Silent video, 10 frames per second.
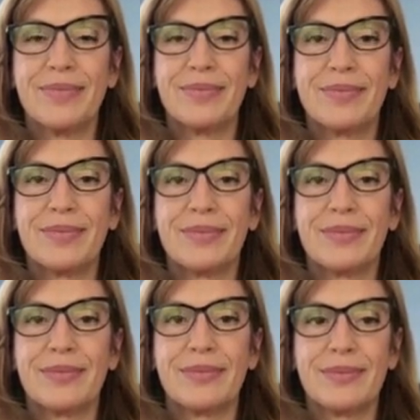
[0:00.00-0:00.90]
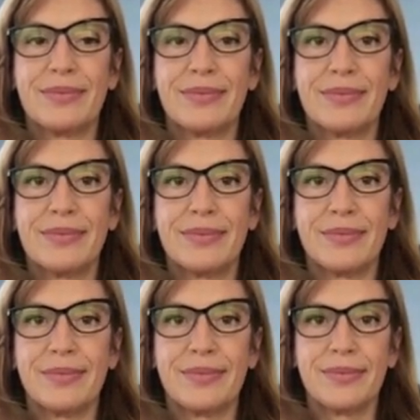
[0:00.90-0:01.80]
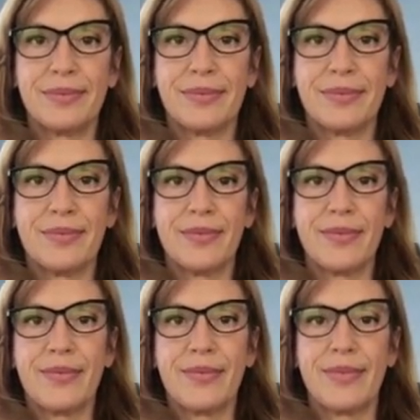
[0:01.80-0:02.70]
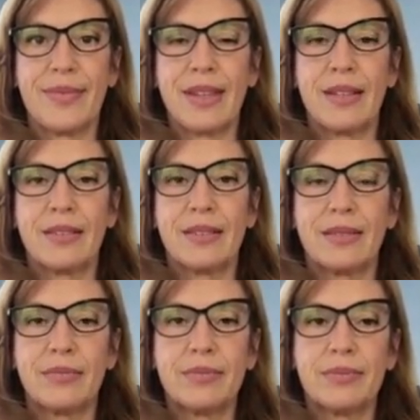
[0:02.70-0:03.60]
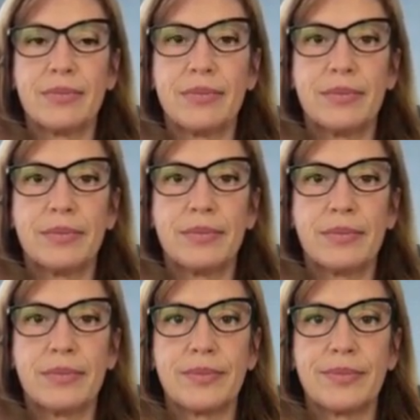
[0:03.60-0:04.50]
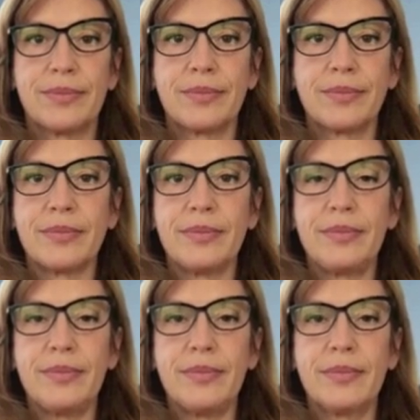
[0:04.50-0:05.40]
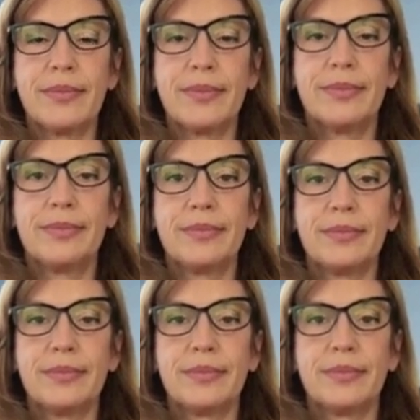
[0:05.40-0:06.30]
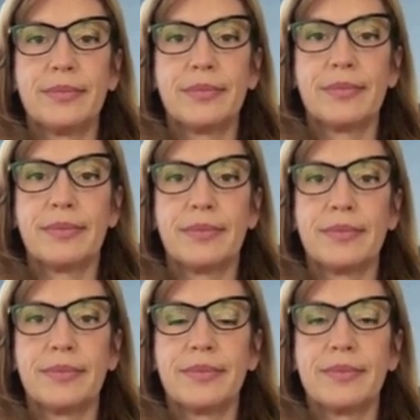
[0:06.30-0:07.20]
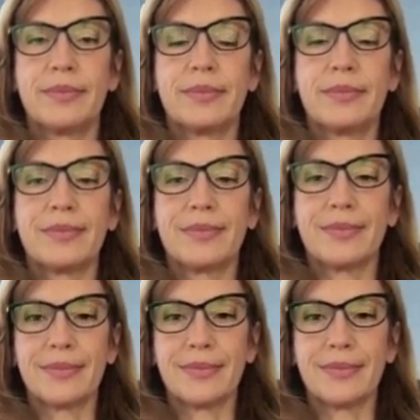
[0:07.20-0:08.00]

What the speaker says: No words are spoken by the person on screen.